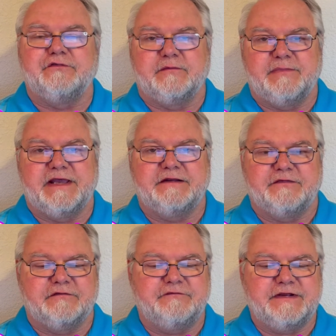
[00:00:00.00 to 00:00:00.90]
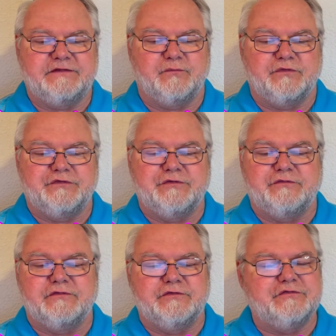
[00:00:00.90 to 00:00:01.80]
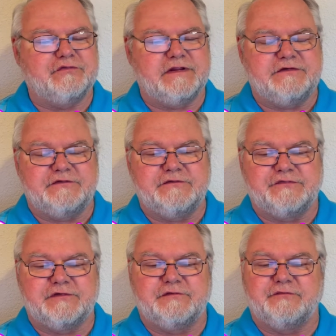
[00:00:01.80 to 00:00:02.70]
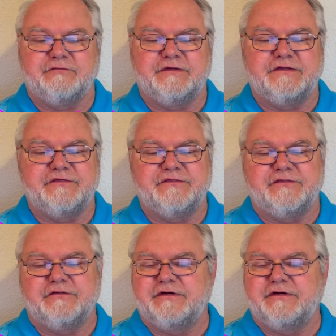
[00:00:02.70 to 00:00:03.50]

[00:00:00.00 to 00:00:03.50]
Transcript: who abandon the faith will usually do so for reasons that